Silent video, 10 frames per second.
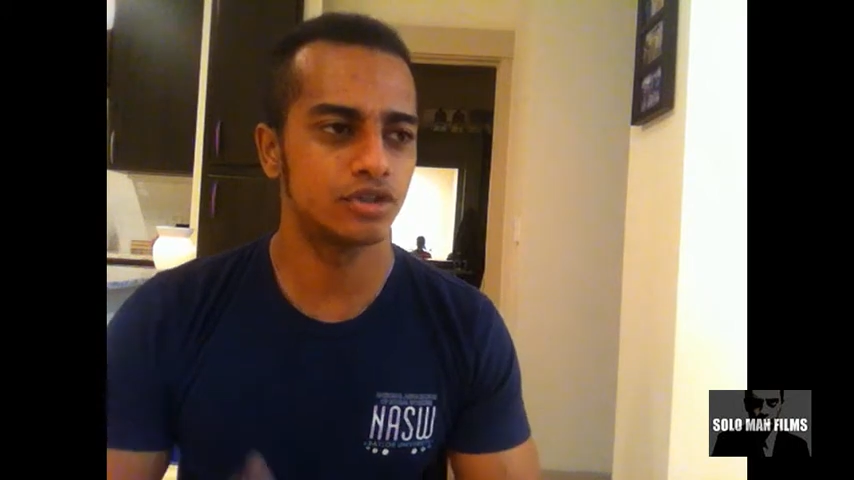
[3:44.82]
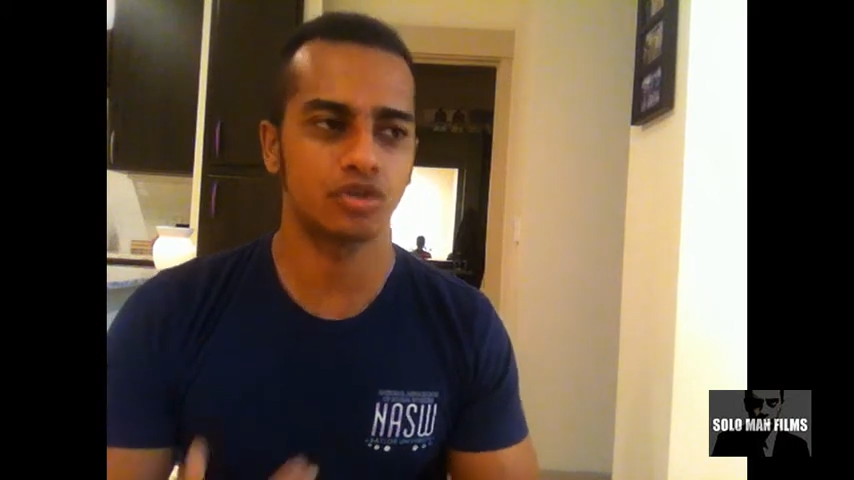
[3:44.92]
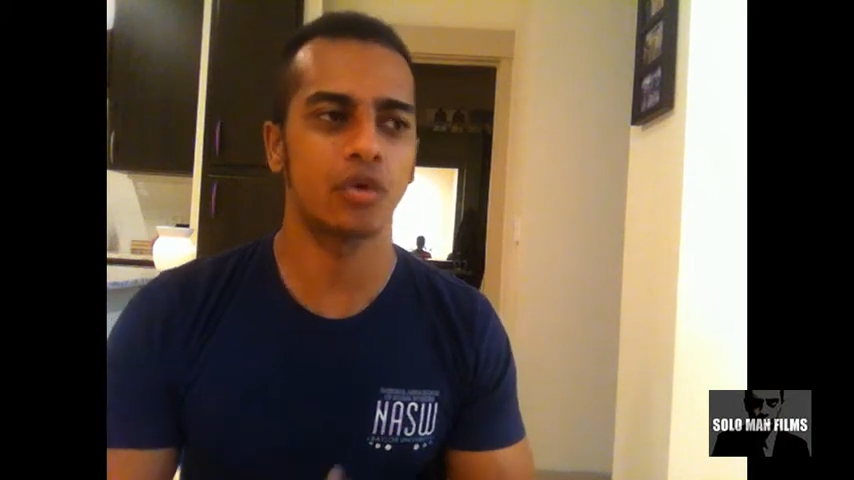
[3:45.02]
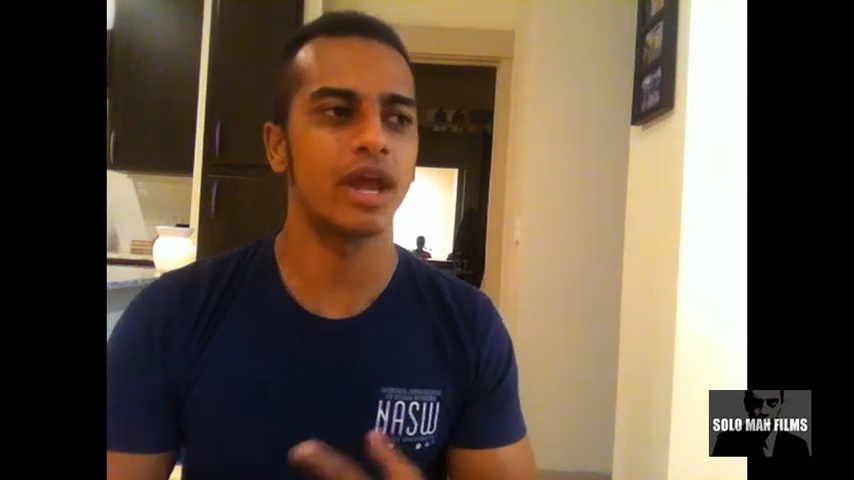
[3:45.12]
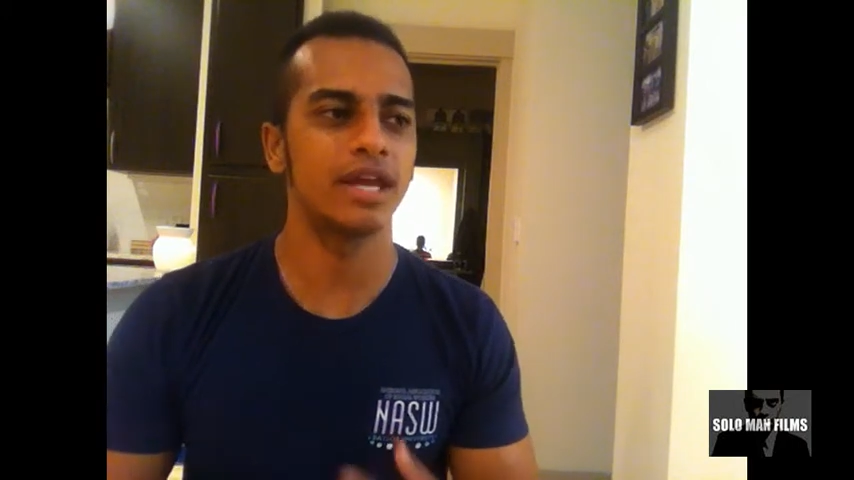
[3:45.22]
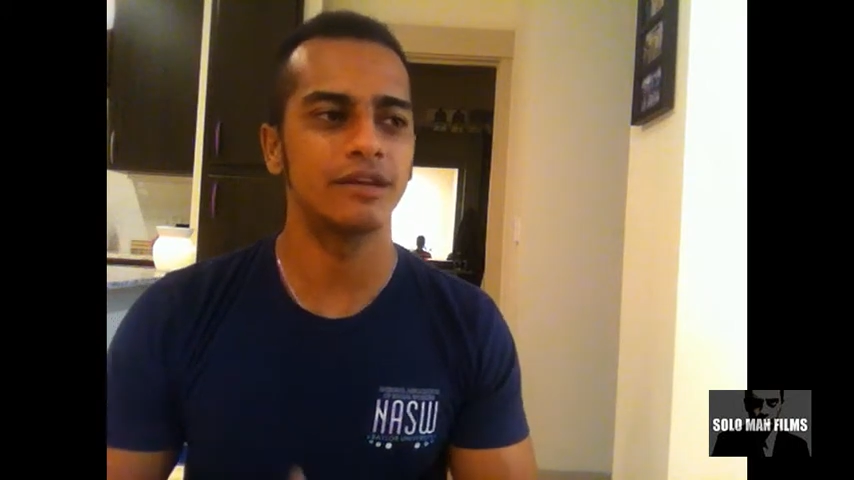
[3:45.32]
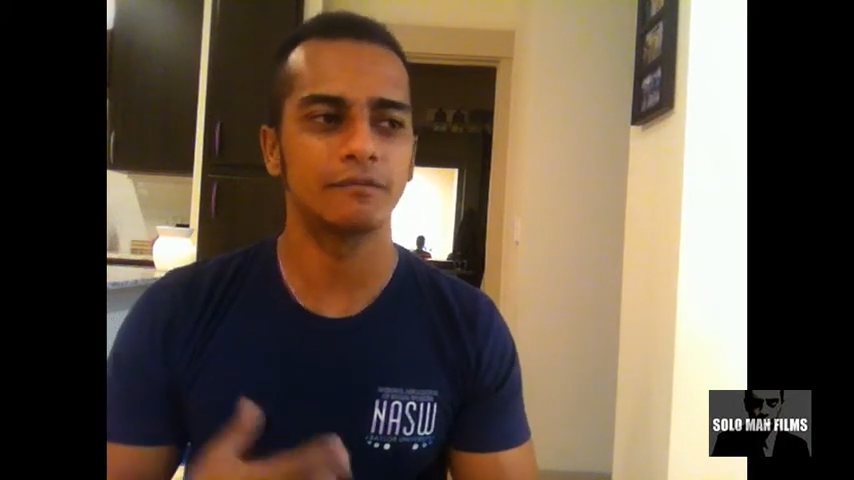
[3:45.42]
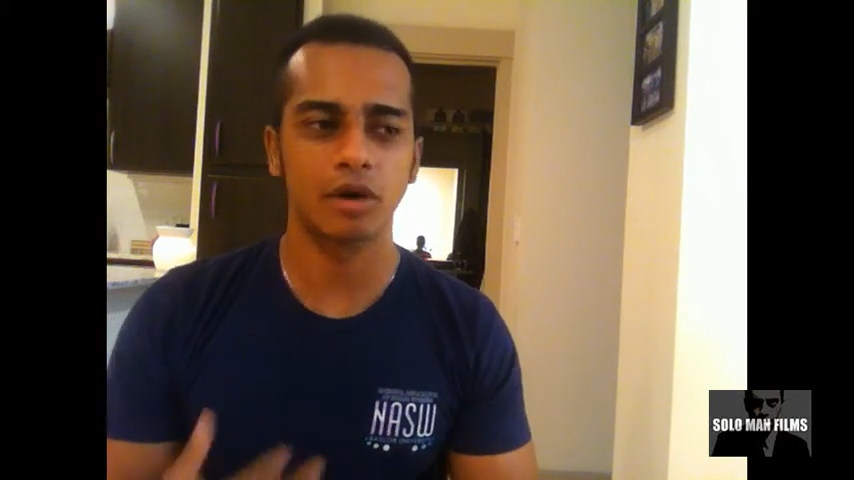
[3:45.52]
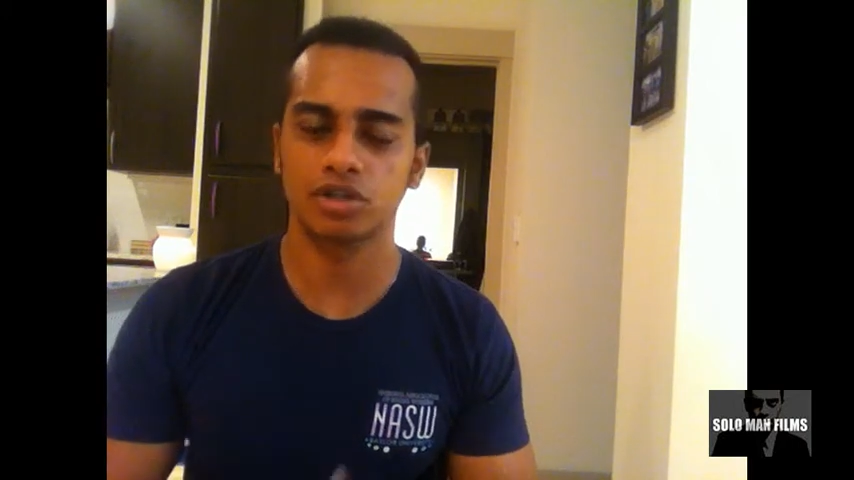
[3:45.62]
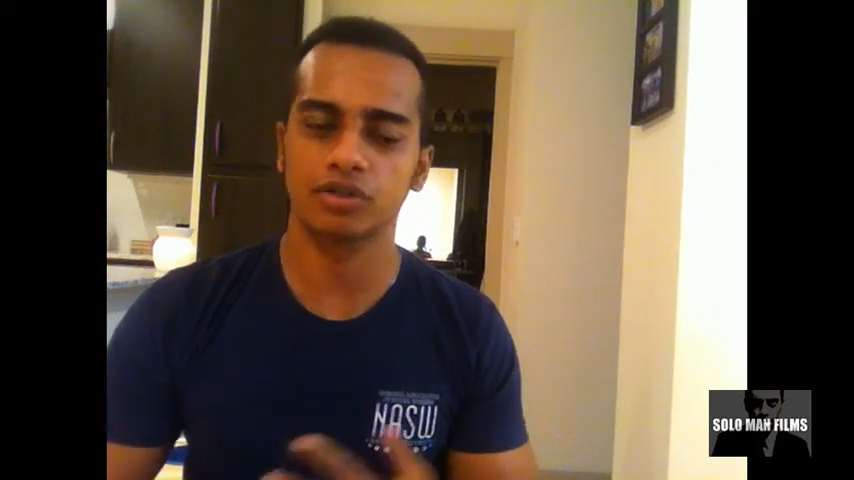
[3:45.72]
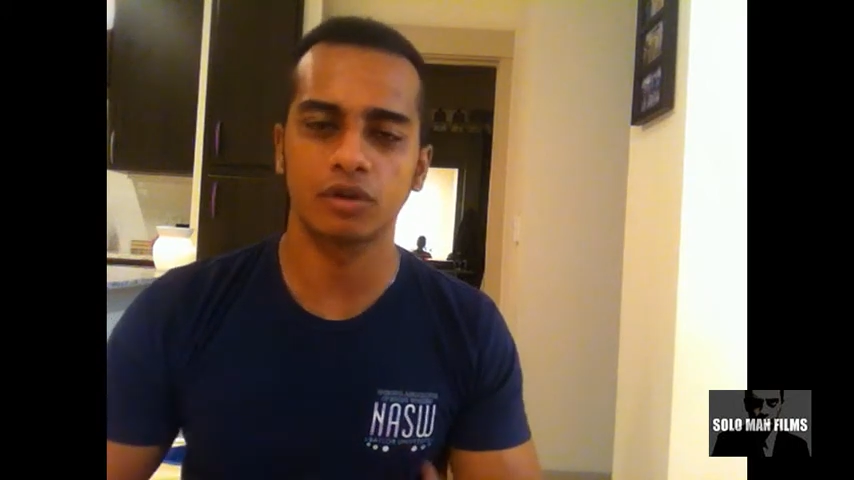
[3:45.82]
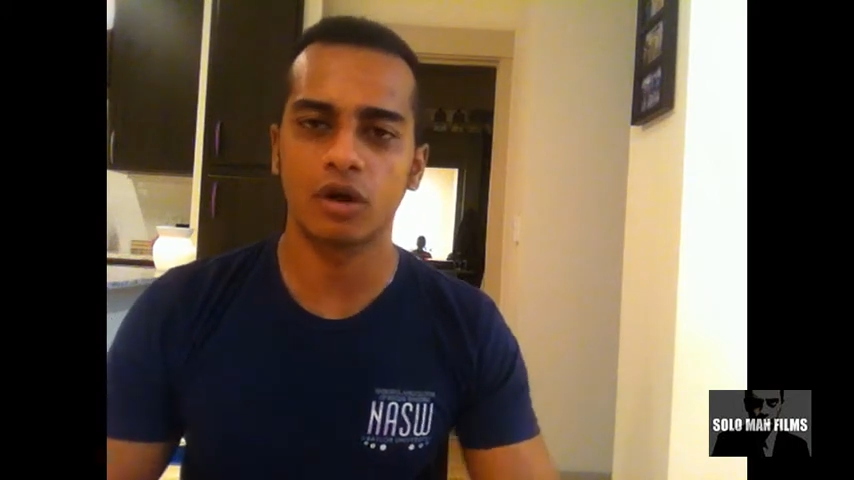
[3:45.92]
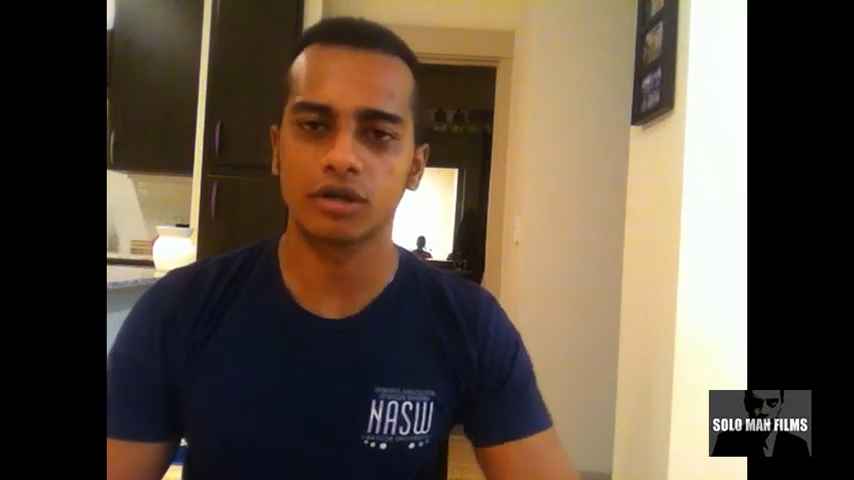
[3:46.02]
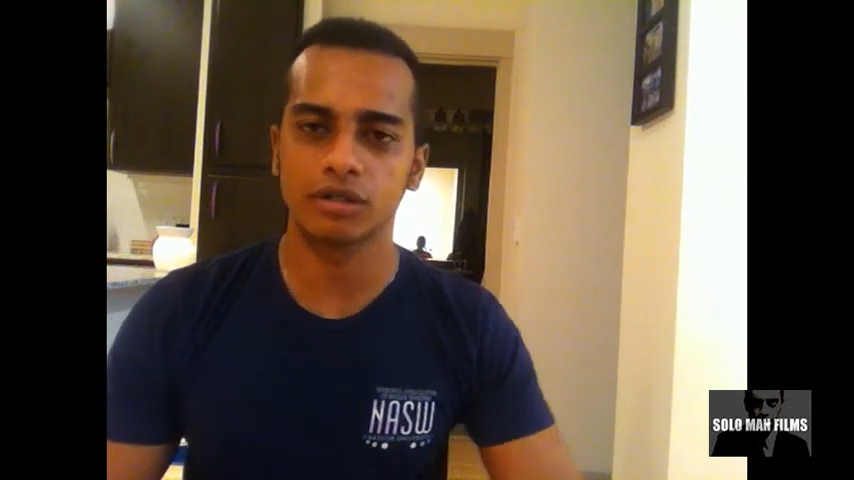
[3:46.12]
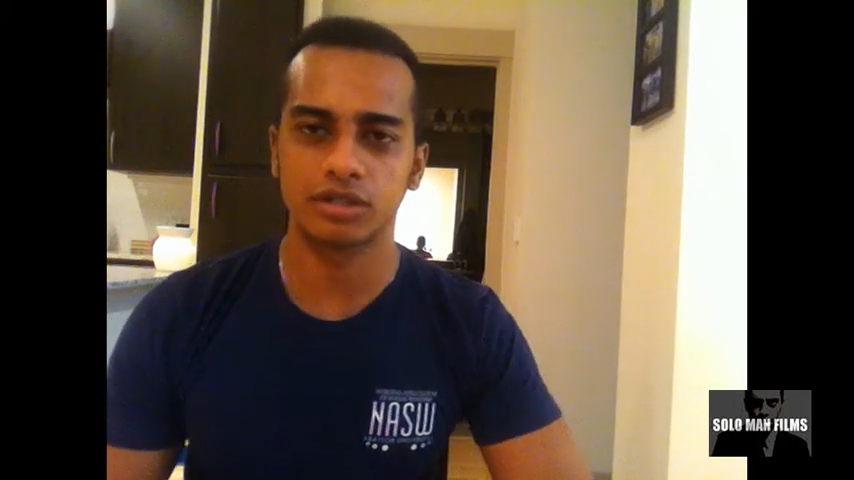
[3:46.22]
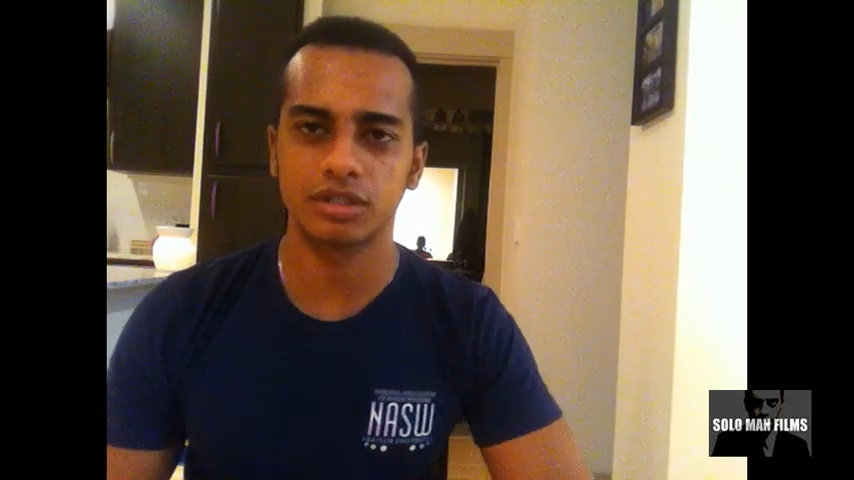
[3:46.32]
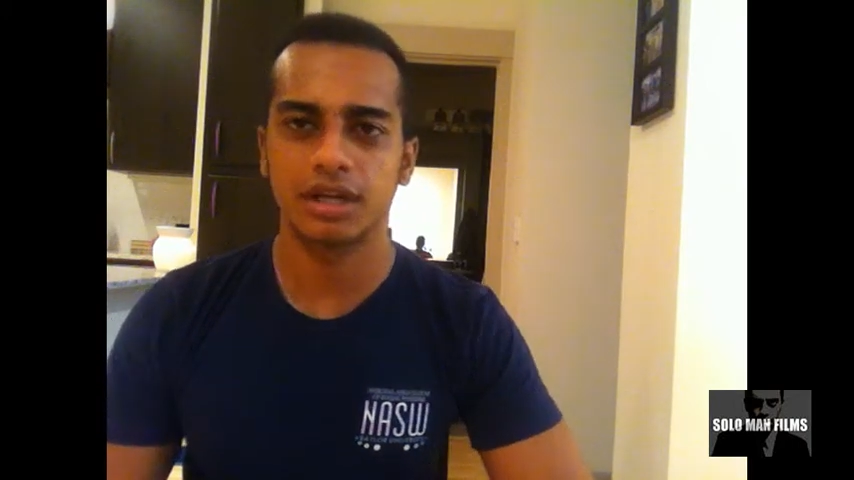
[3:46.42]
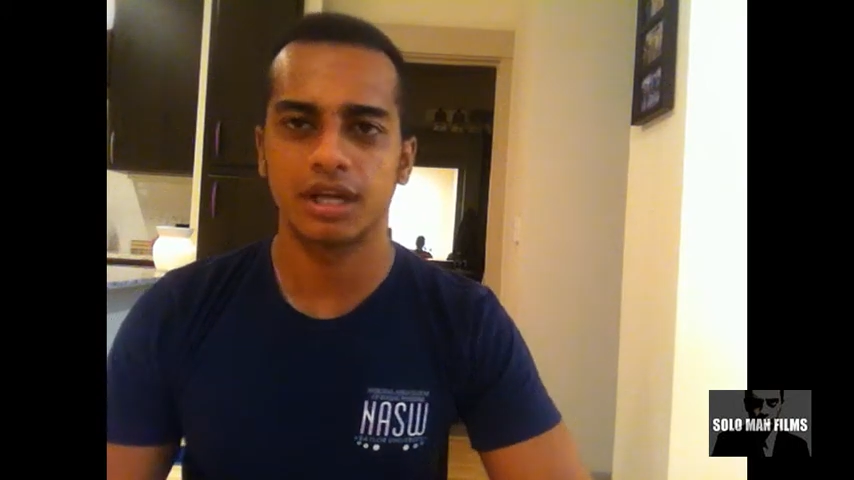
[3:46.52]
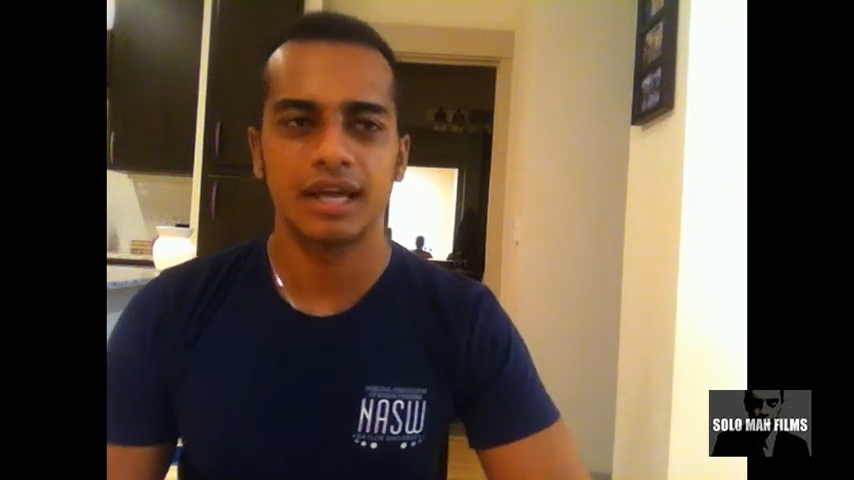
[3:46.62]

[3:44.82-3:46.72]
to train in martial arts,